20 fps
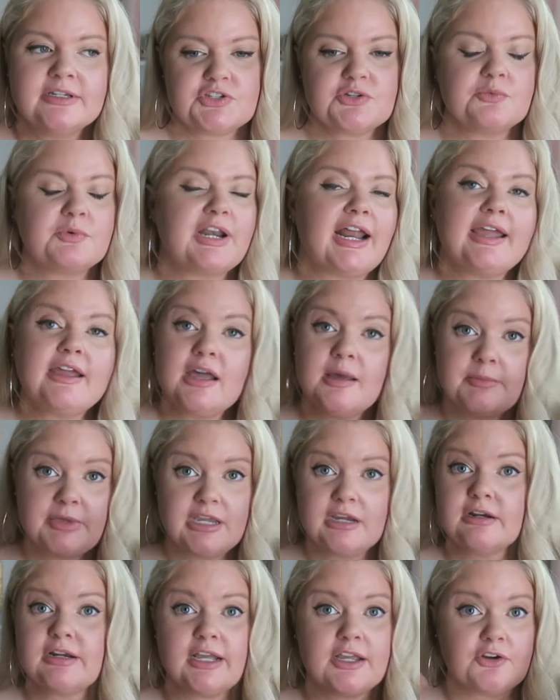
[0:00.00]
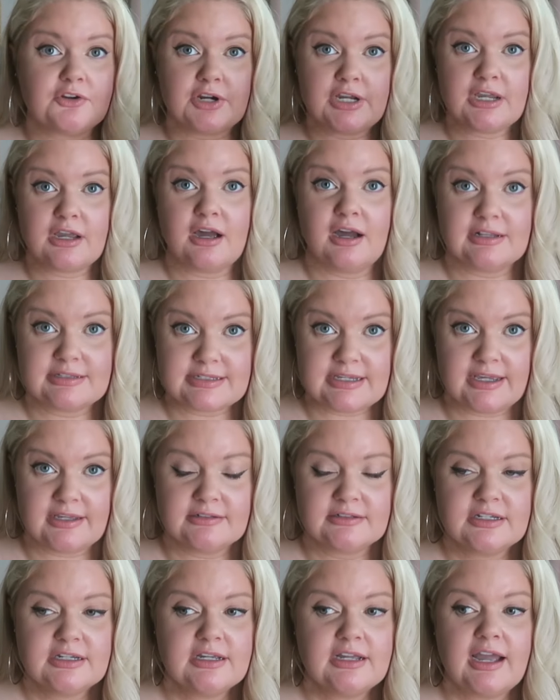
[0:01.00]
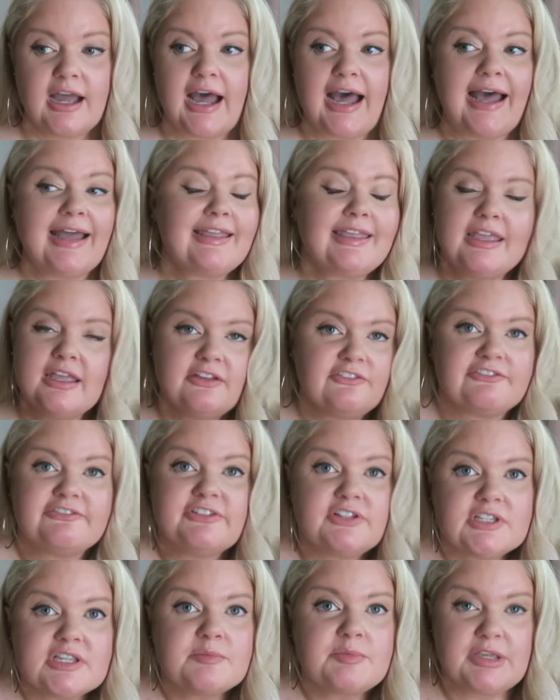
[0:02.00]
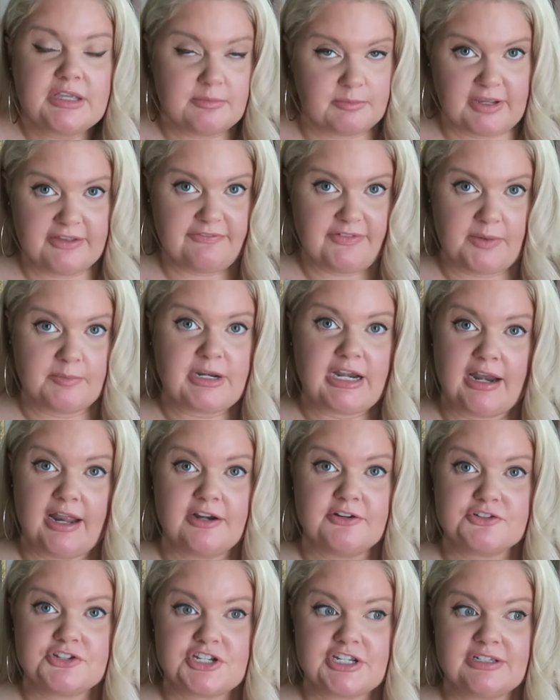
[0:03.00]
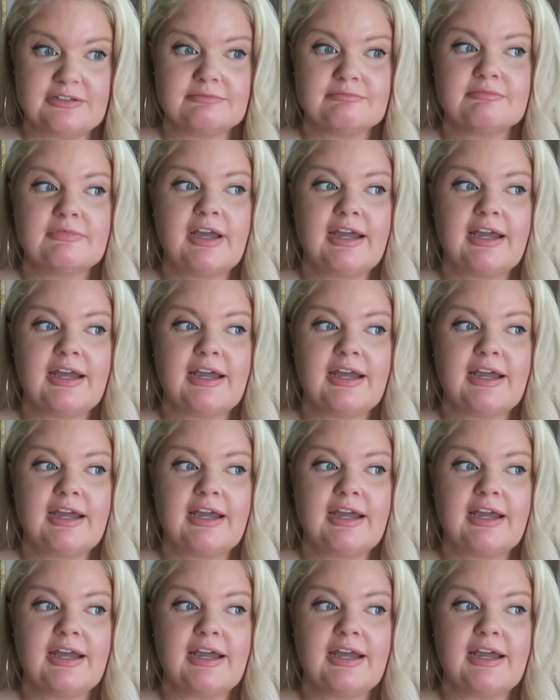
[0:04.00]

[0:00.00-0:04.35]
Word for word: So when I come here and I create content, I can't fully be in my feminine energy.